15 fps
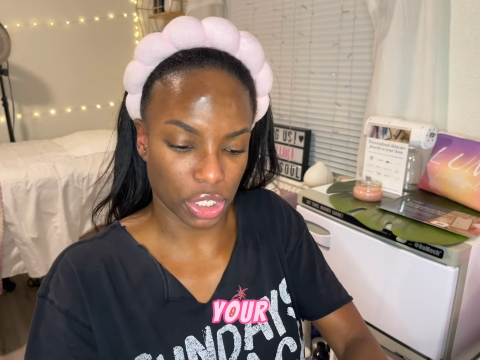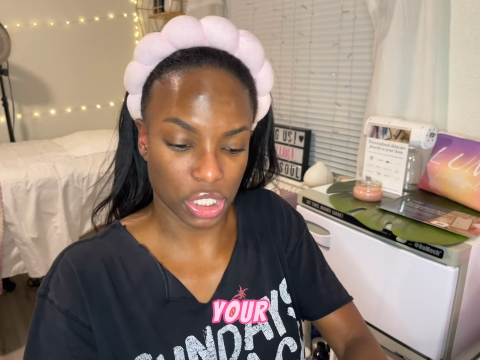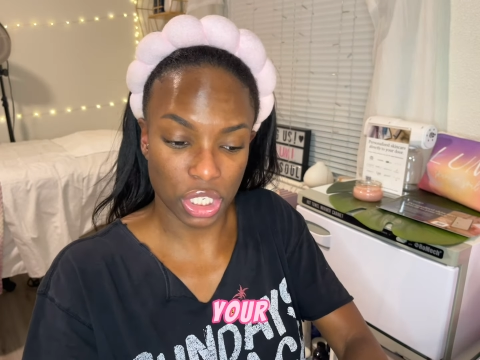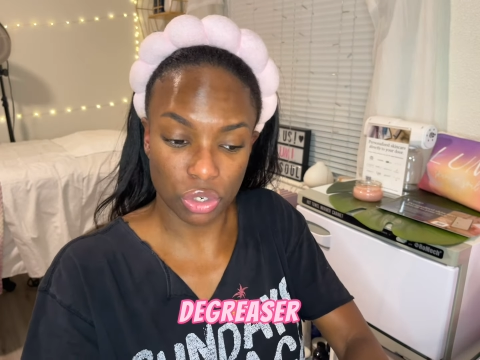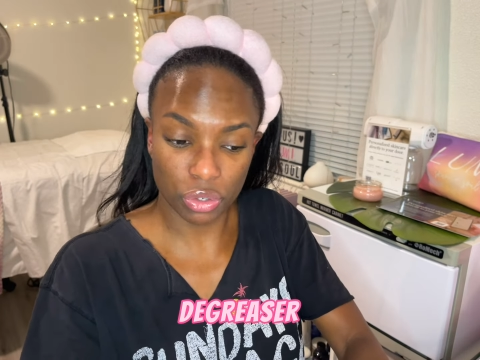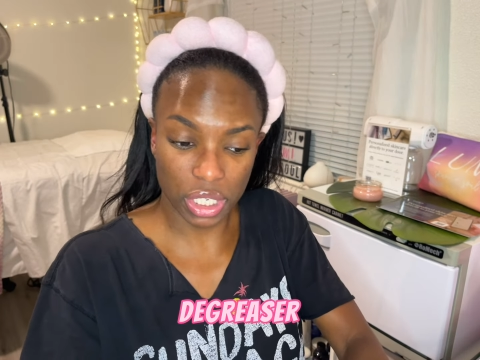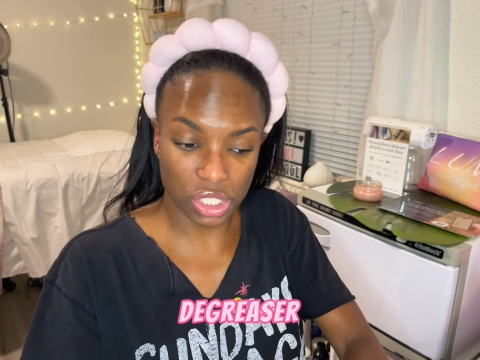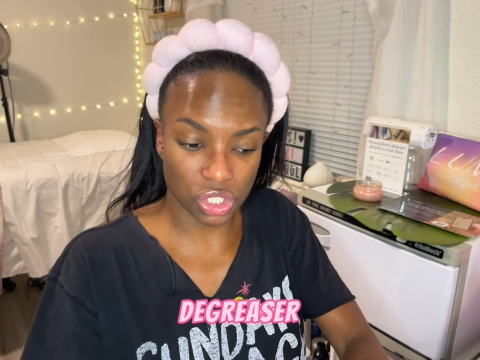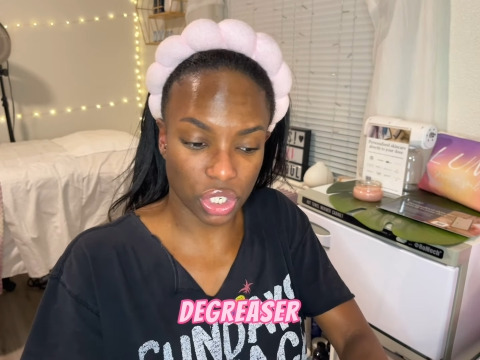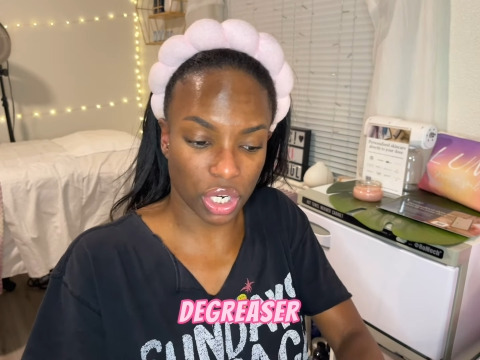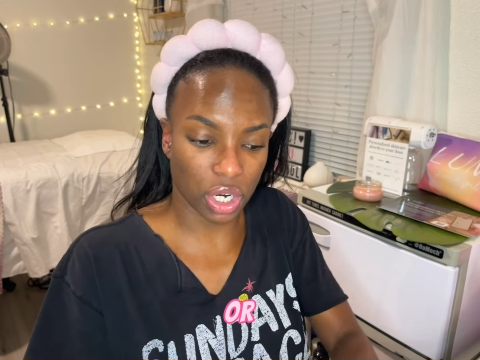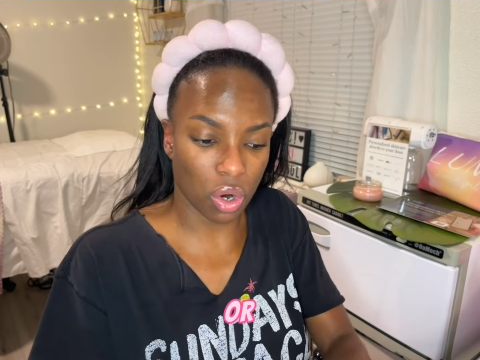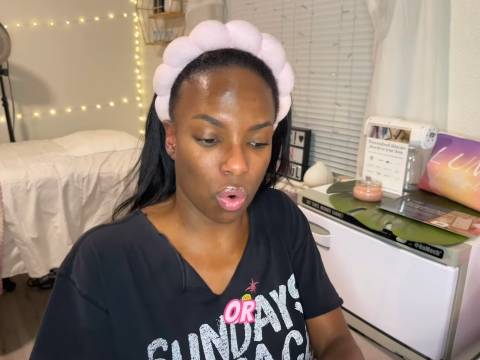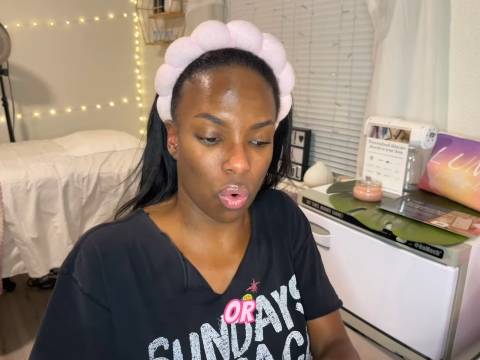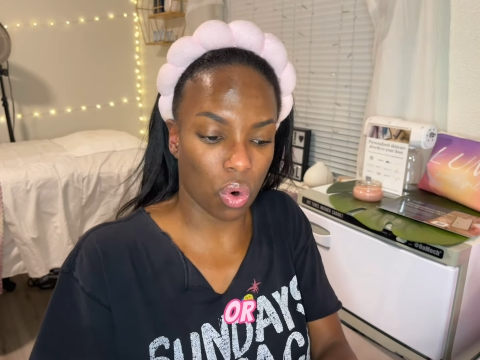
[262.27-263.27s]

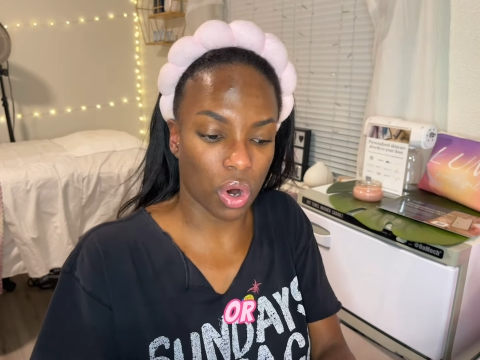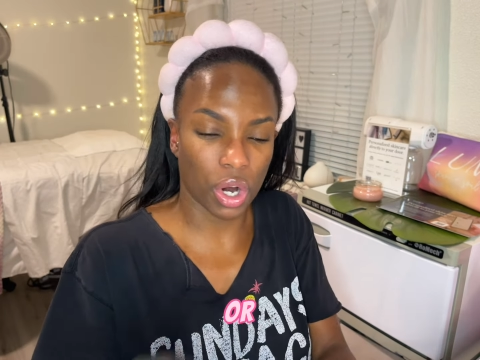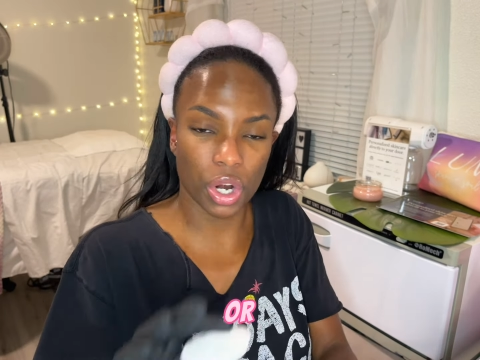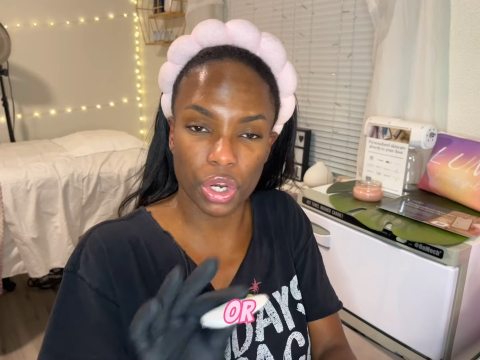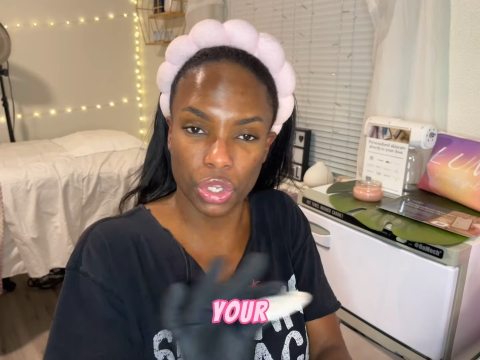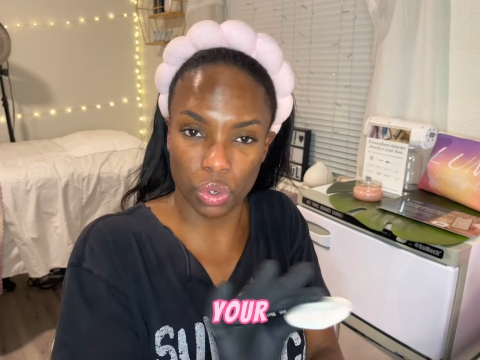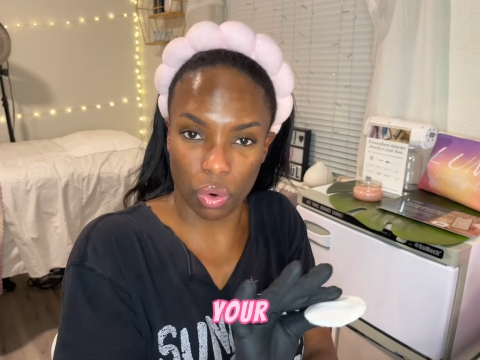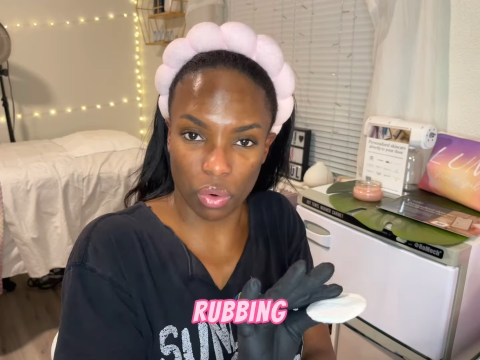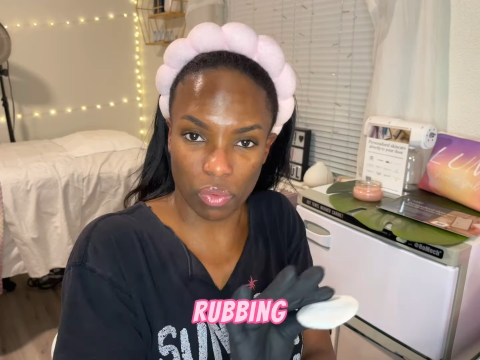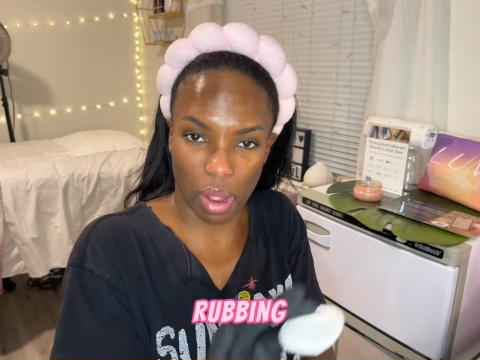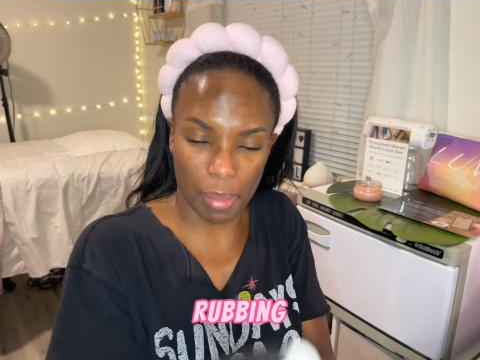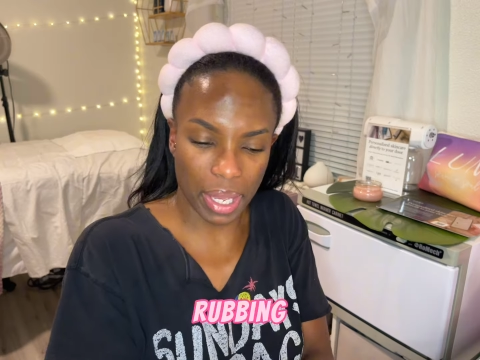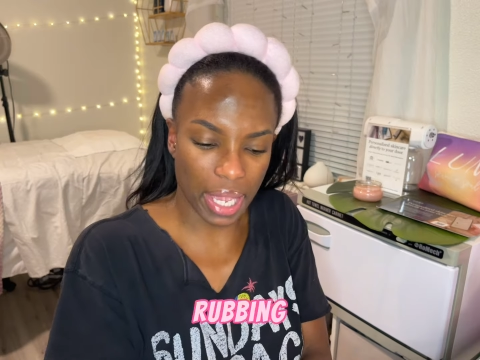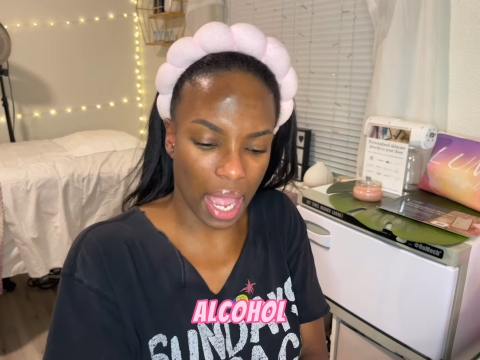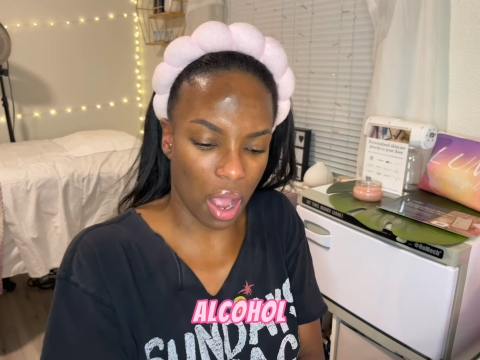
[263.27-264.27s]
degreaser or your
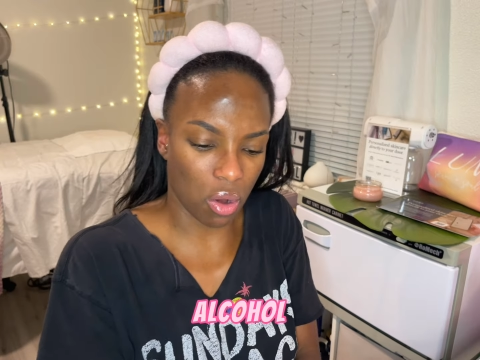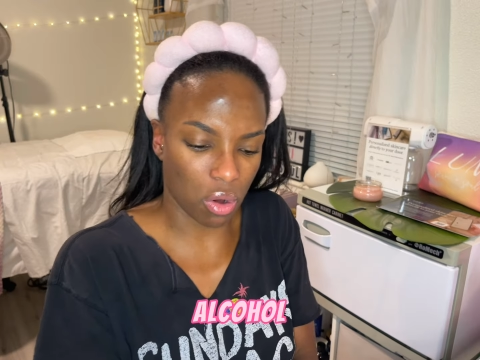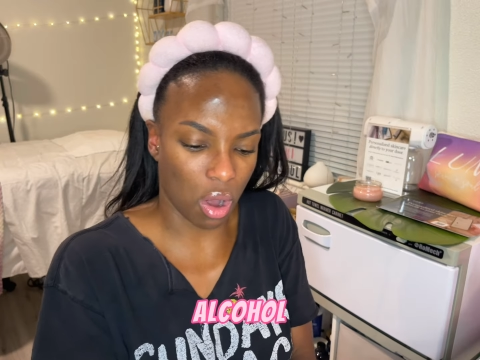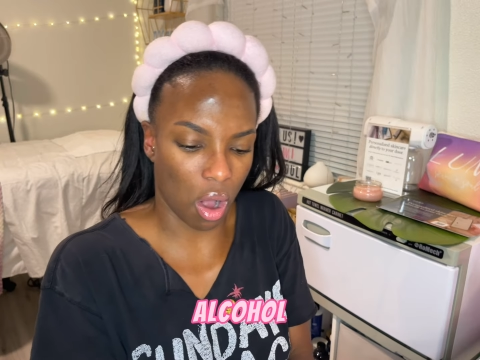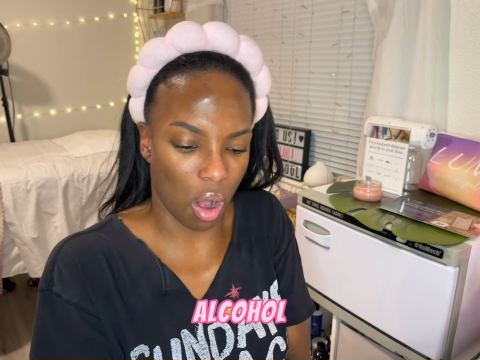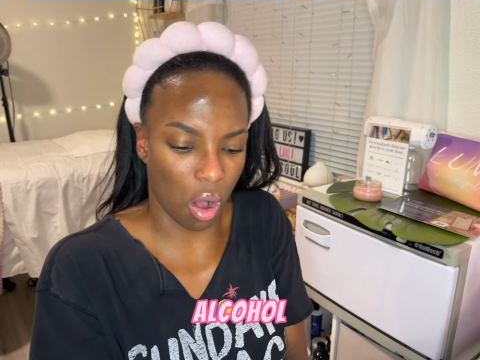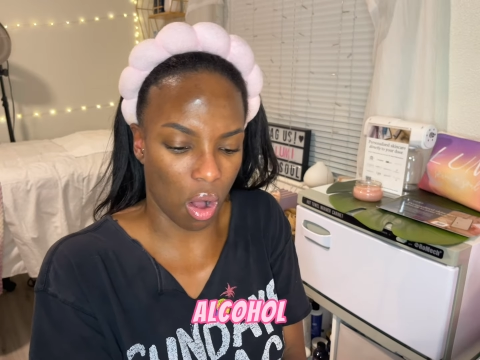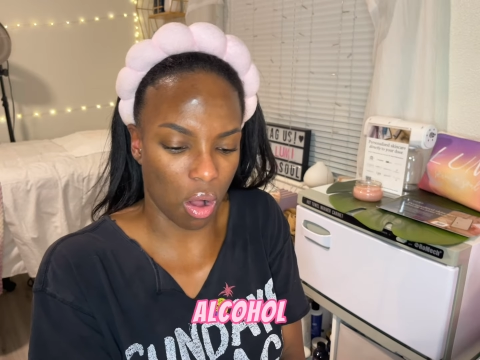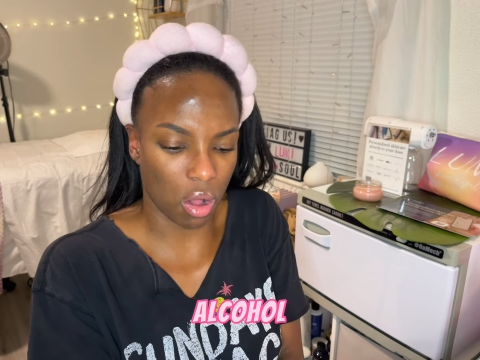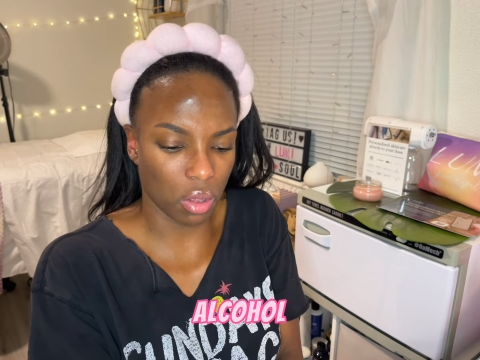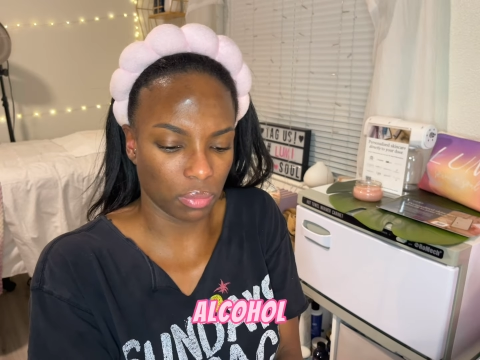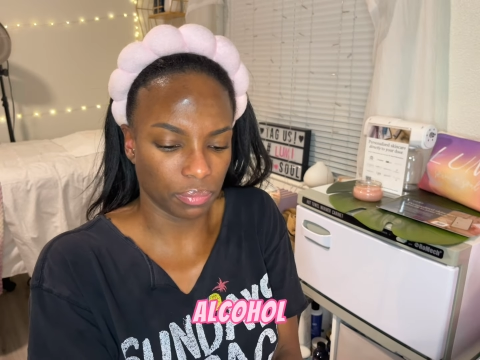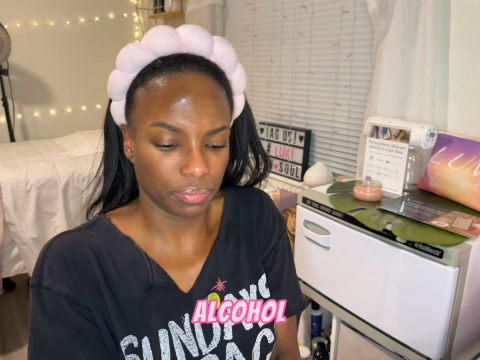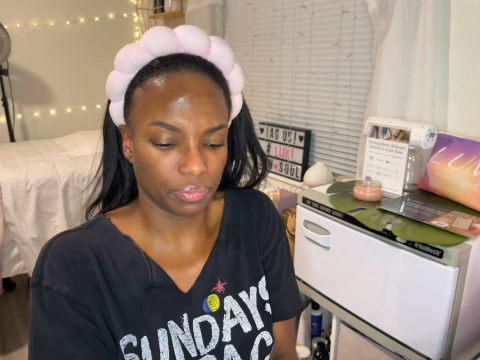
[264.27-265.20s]
rubbing alcohol.